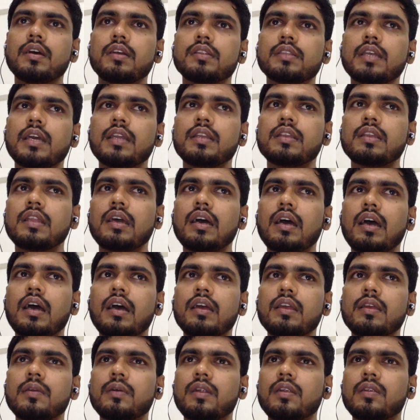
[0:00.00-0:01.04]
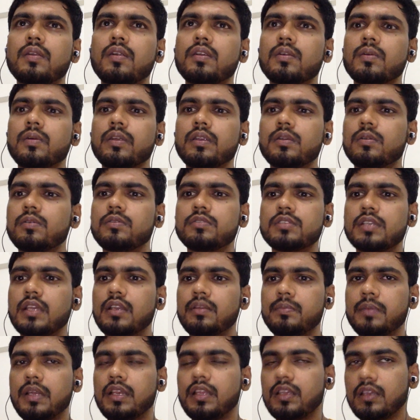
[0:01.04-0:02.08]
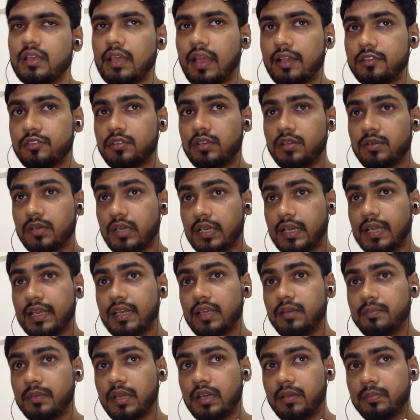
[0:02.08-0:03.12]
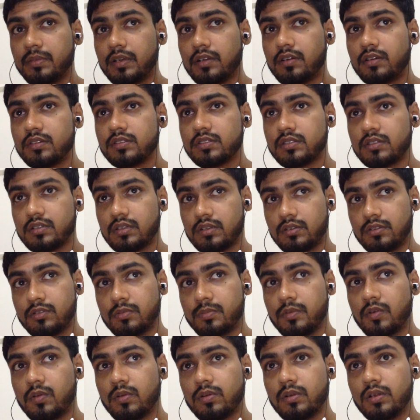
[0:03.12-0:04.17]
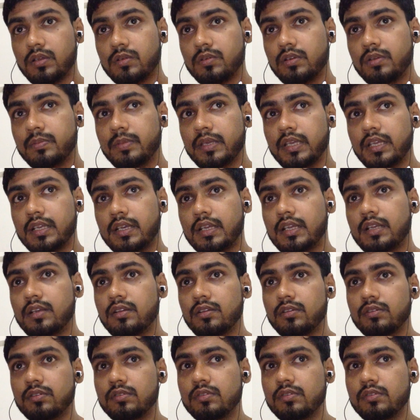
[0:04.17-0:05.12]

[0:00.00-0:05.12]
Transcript: then you are not going to lose any money, actually you are gaining money, because tomorrow you will be in a